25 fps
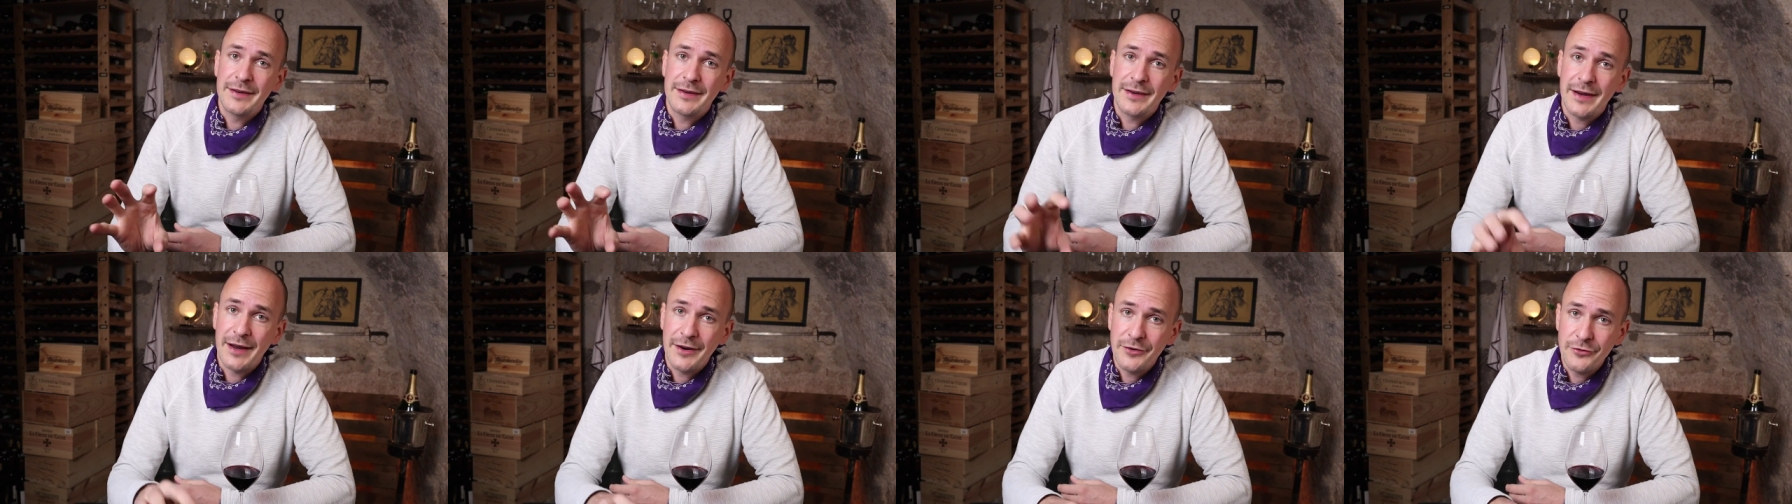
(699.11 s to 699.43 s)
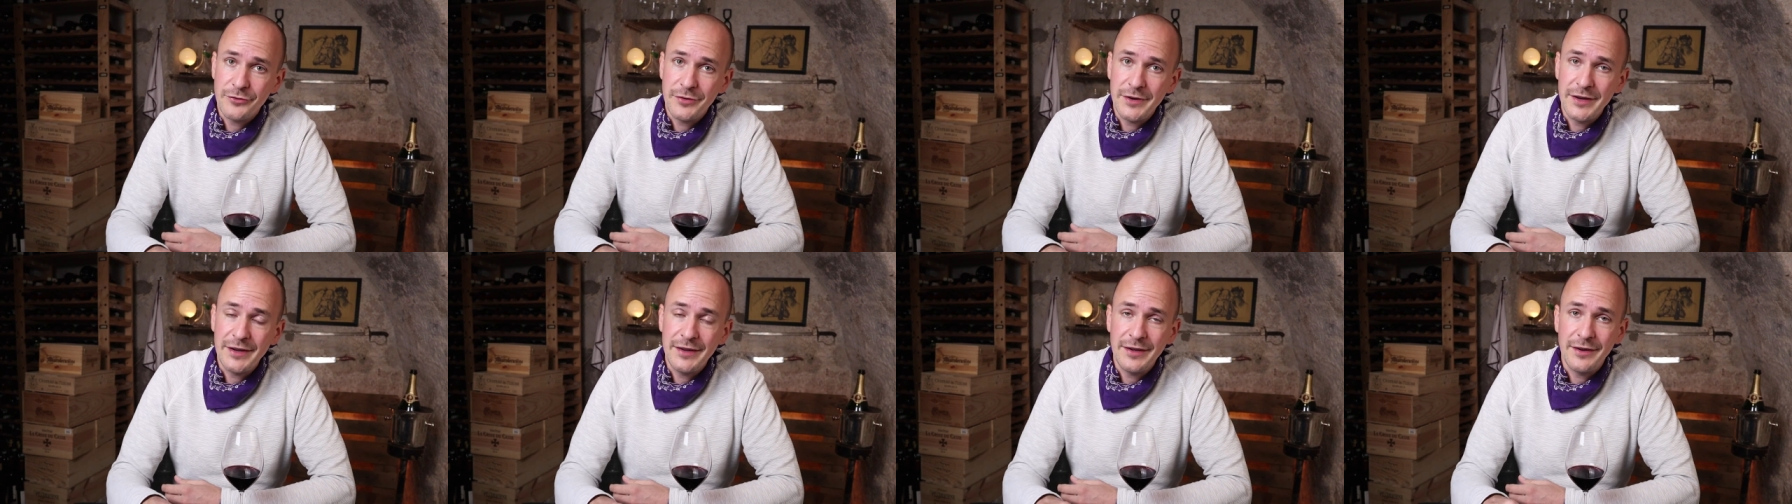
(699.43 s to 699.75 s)

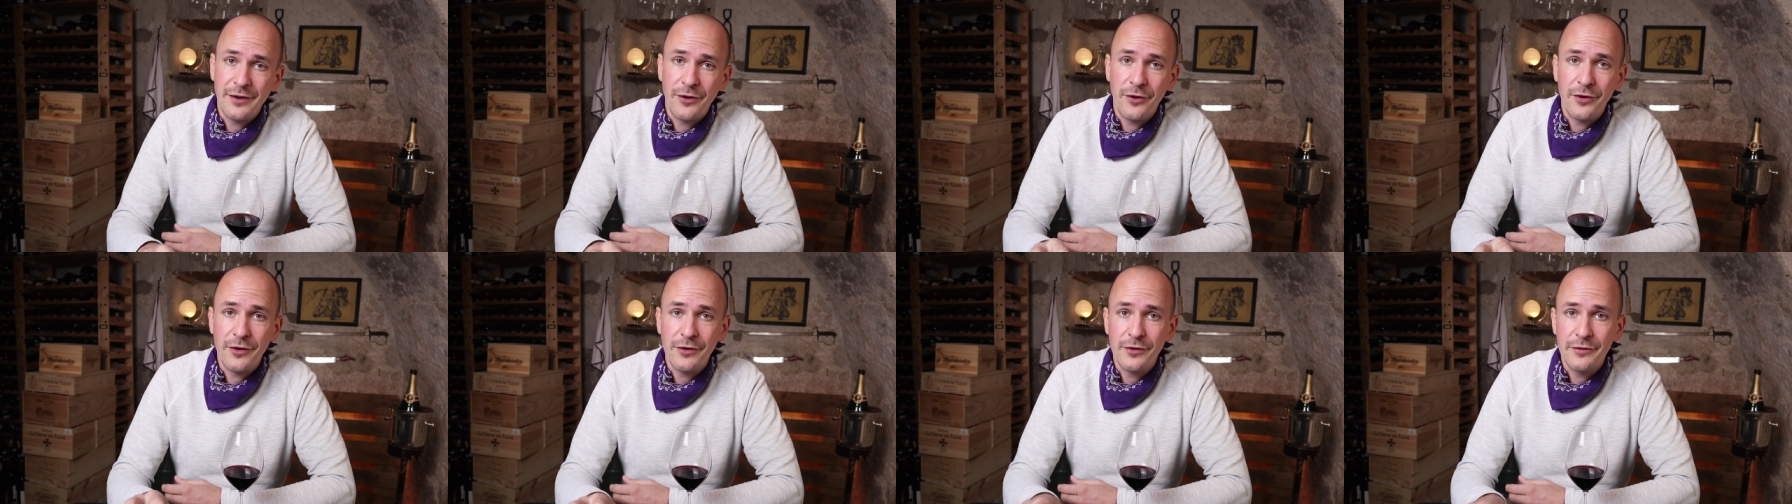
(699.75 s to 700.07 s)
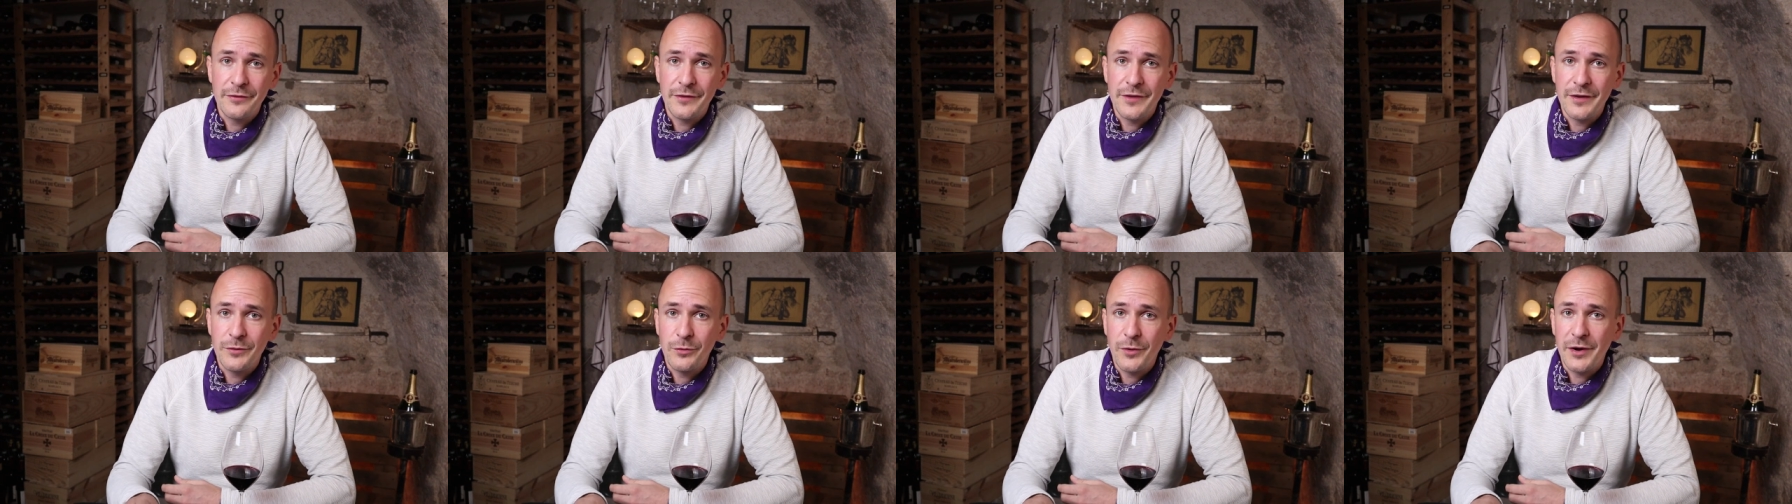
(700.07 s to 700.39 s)
country all
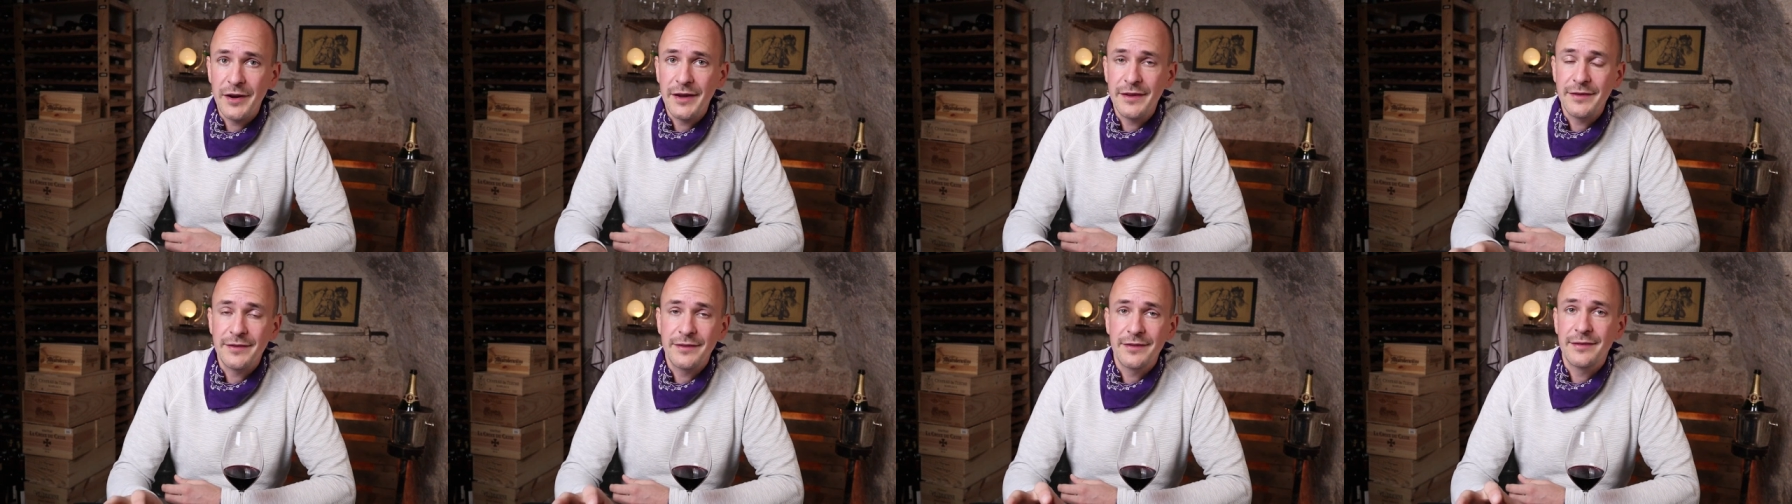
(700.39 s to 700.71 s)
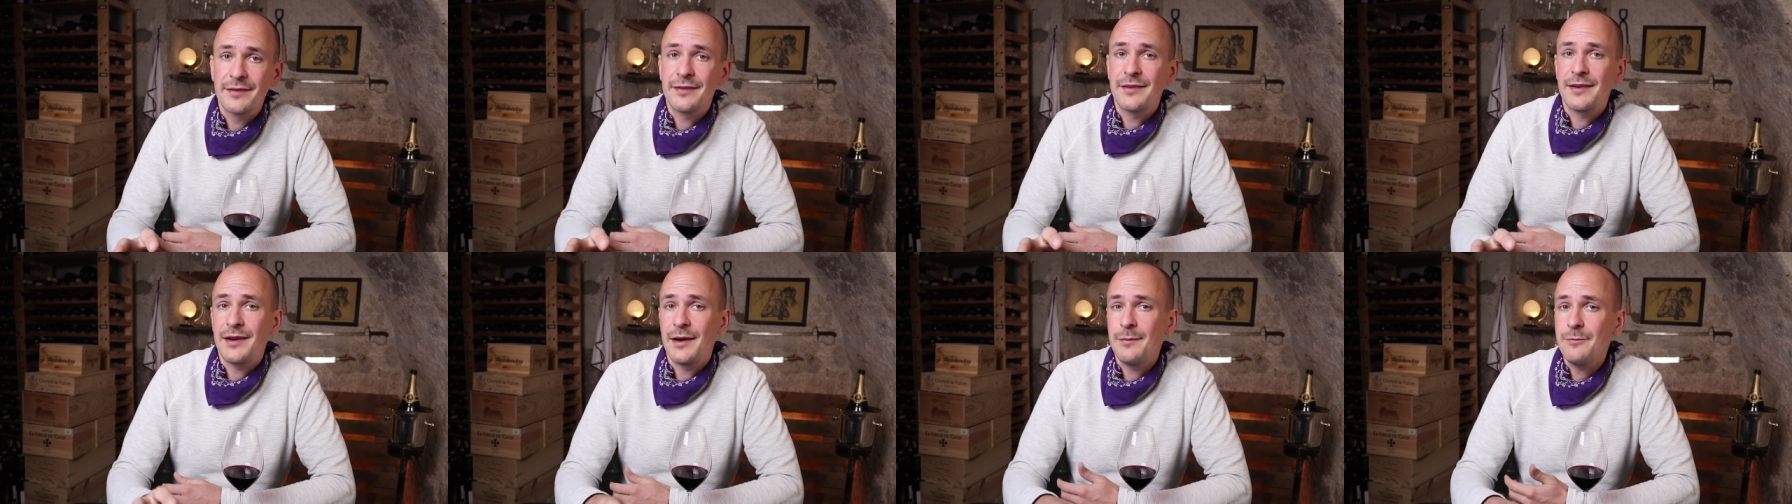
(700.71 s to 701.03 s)
of the
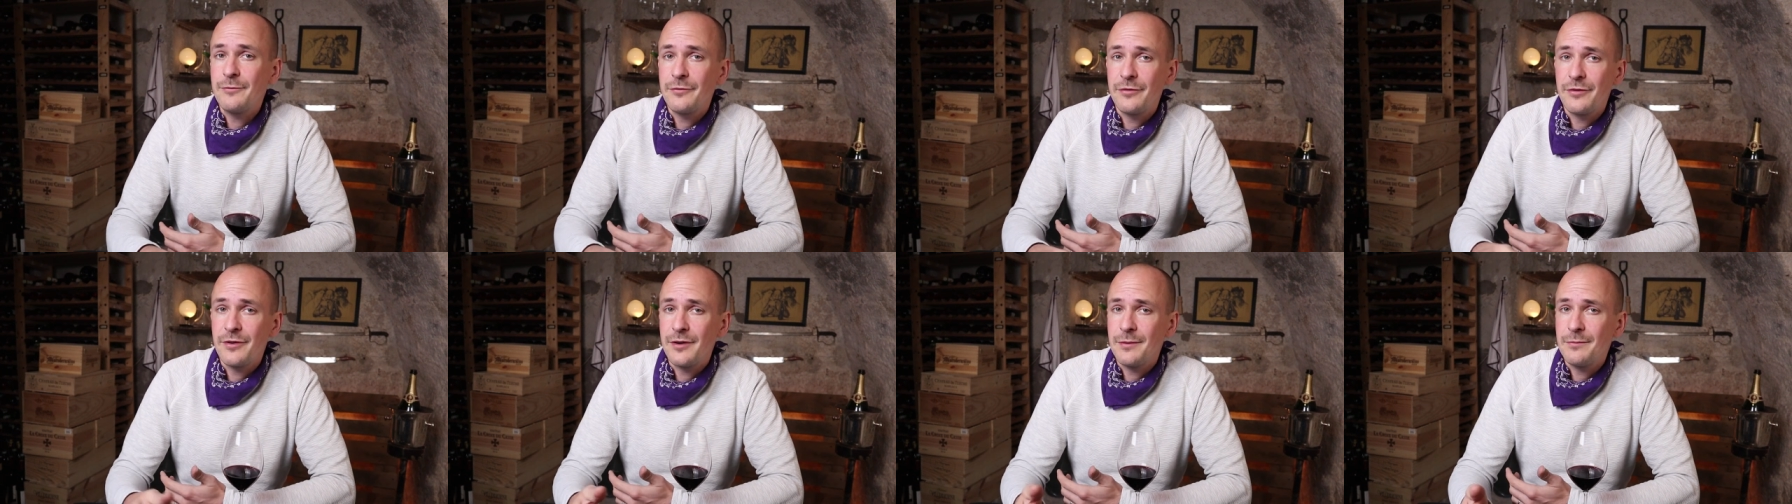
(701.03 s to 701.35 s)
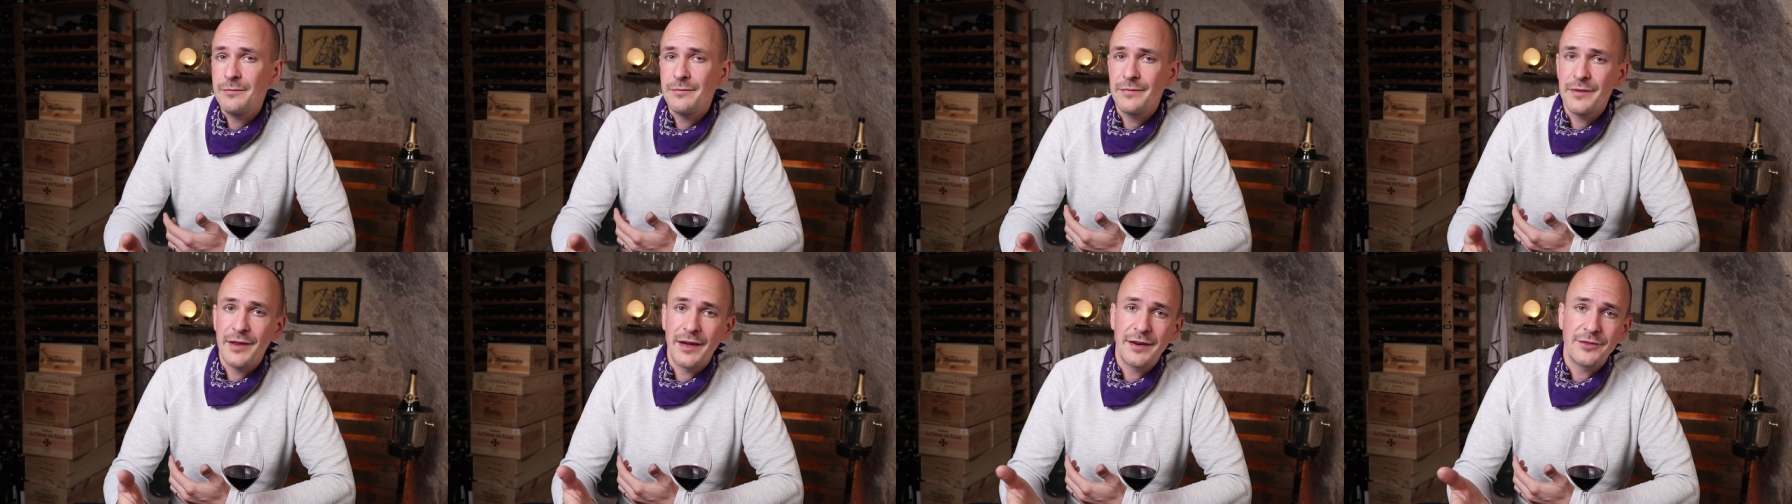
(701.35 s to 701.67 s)
wines come from.